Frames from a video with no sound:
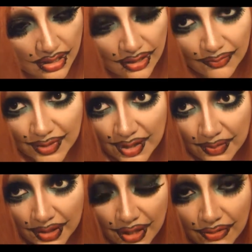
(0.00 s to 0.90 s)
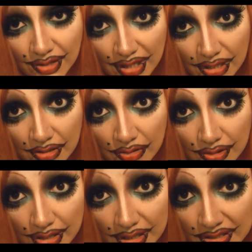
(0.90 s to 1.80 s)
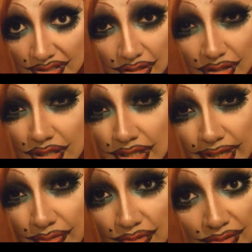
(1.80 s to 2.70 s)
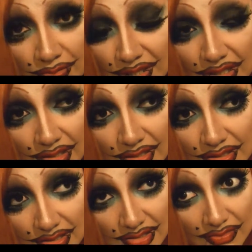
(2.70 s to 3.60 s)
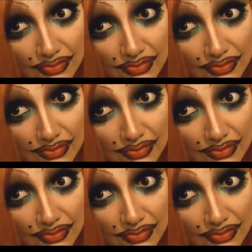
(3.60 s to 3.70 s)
I've made up my own category and I just call it clown because